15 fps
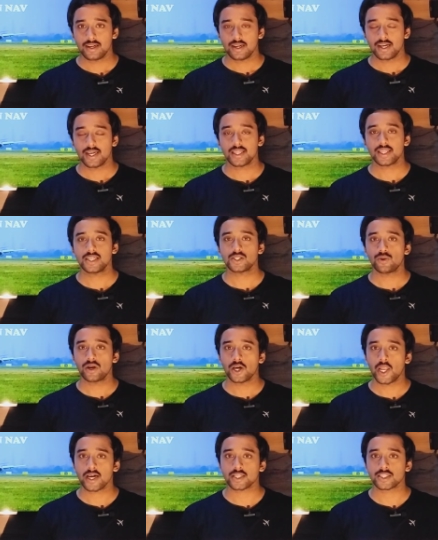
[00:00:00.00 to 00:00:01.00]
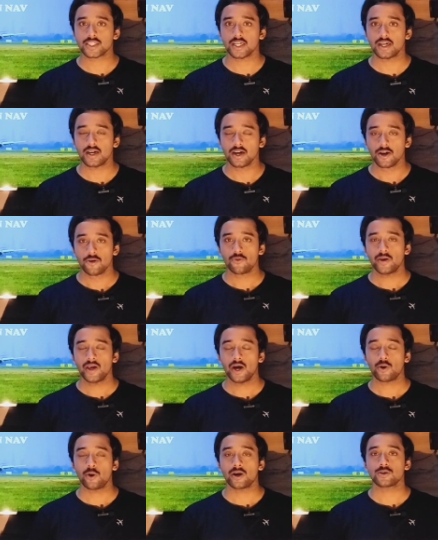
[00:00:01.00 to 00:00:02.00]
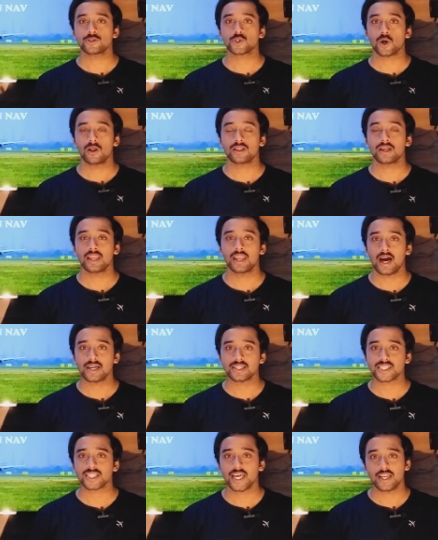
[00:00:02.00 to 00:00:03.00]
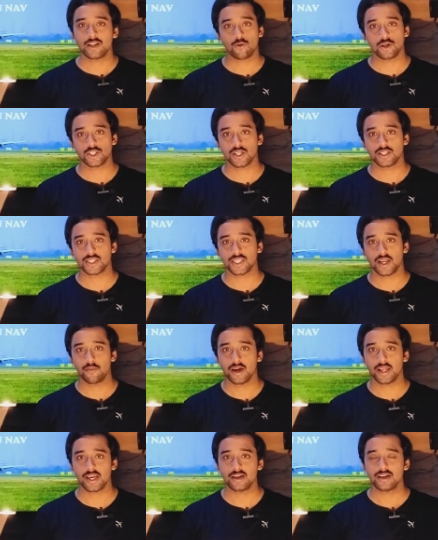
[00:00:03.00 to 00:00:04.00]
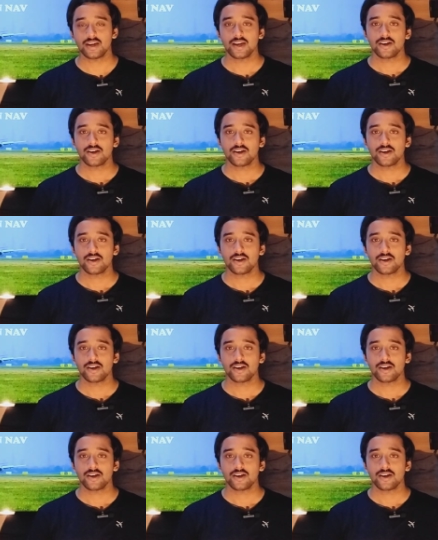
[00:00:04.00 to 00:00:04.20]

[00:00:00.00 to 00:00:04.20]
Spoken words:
In this video lecture, we are going to solve the last 10 questions remaining